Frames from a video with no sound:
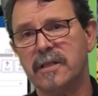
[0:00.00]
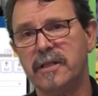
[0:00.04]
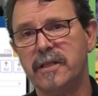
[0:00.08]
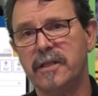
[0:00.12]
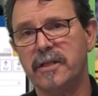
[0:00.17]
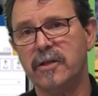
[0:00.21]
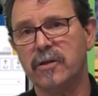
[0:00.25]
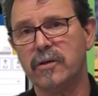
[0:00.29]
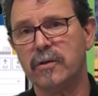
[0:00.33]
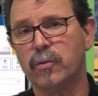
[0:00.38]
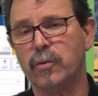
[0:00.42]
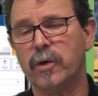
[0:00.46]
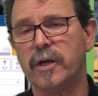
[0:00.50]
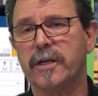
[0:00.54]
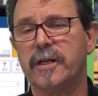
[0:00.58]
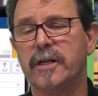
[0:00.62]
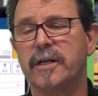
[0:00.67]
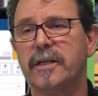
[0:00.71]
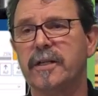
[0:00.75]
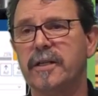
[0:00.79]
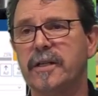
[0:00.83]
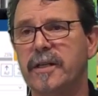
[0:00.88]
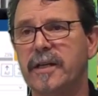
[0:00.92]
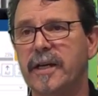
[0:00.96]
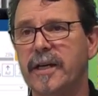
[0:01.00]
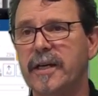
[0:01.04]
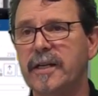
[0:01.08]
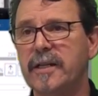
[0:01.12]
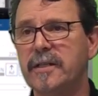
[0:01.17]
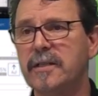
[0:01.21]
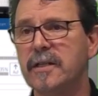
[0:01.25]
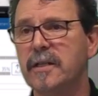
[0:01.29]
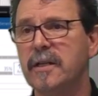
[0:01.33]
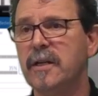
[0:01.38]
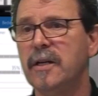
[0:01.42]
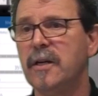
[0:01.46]
Eon
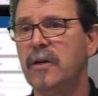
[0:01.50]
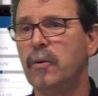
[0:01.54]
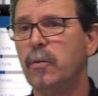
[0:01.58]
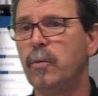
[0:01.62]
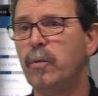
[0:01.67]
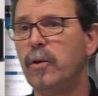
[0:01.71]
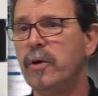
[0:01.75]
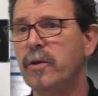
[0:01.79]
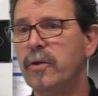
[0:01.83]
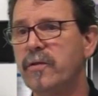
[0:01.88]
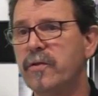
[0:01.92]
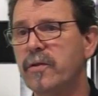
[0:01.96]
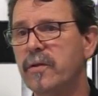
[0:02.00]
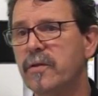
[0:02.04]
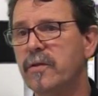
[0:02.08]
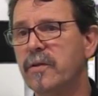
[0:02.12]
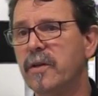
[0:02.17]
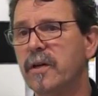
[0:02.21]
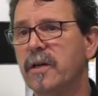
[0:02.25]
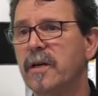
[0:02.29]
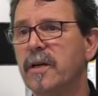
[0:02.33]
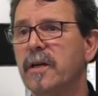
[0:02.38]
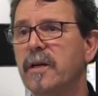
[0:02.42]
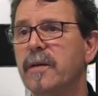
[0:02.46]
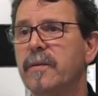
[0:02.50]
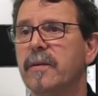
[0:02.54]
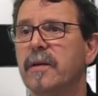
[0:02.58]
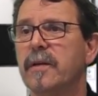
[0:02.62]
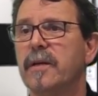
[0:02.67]
108 with the